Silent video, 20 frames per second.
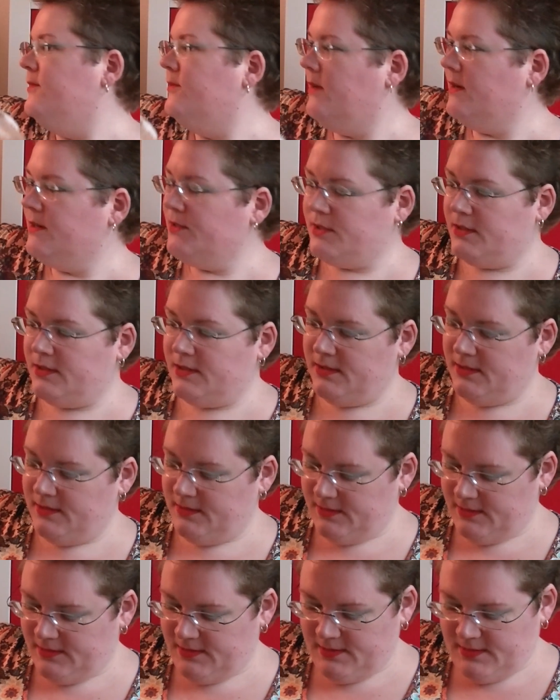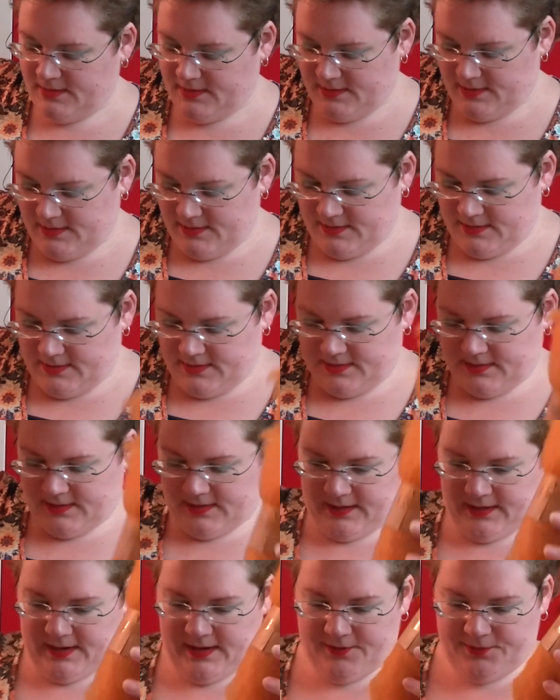washed and
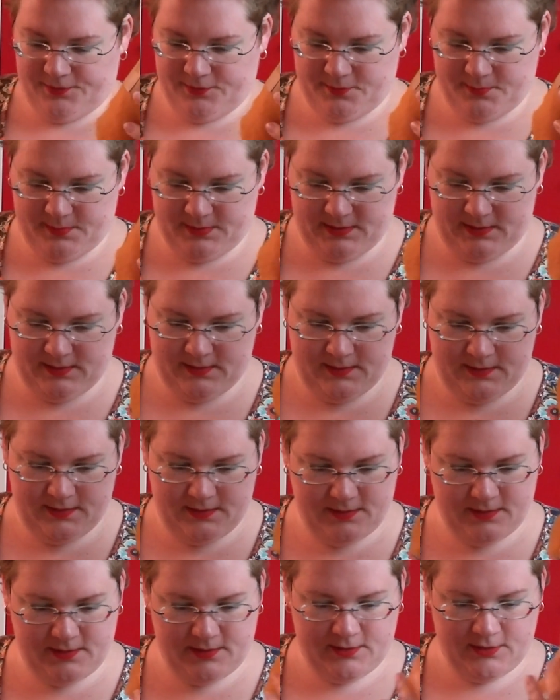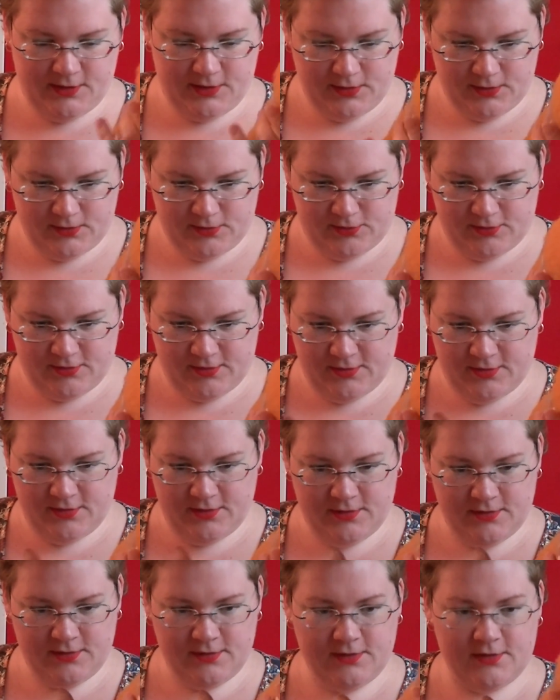I have to be cuddled.
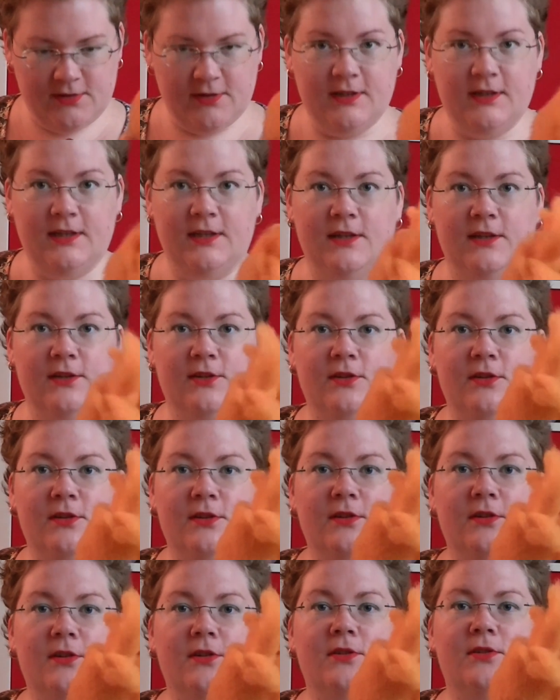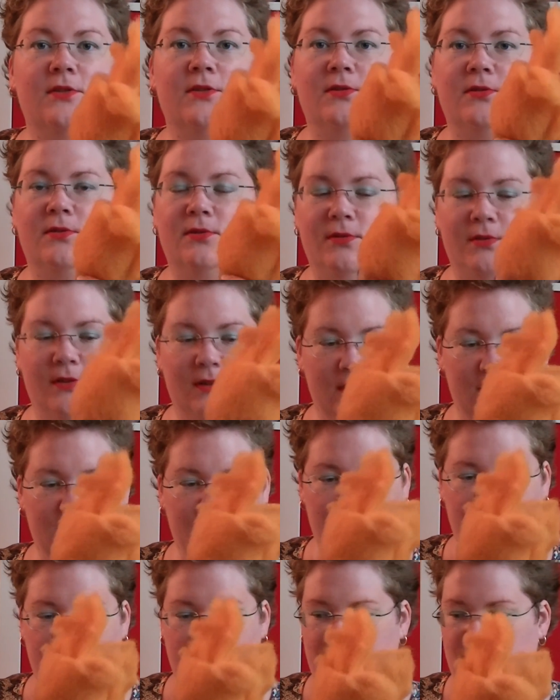Yes, oh
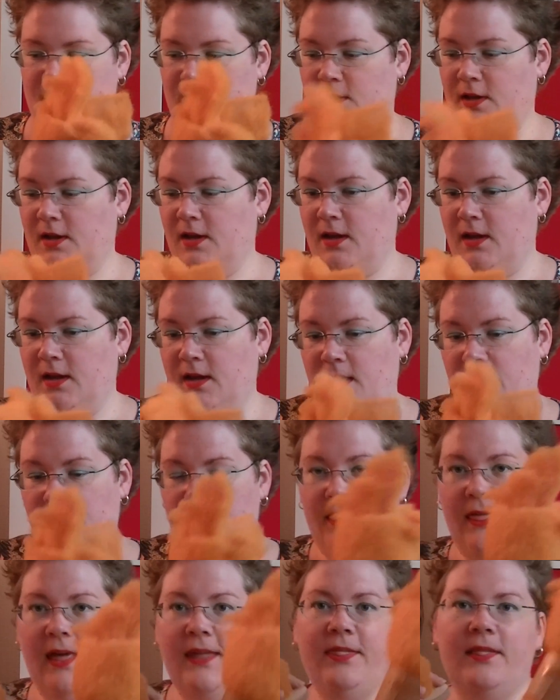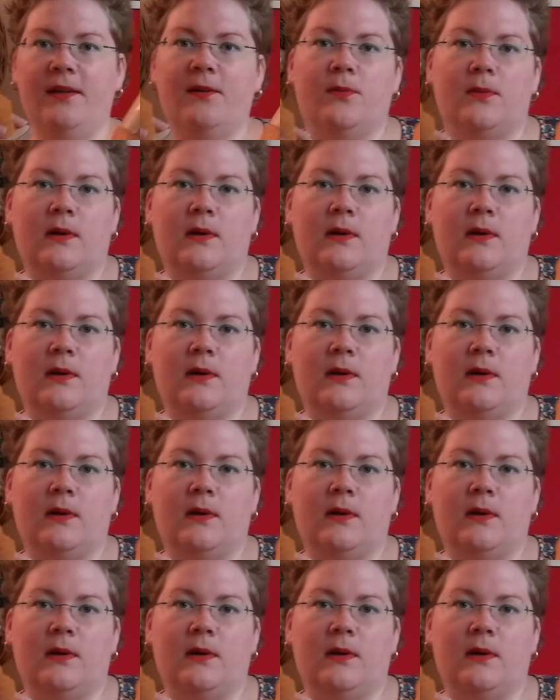yes. Then there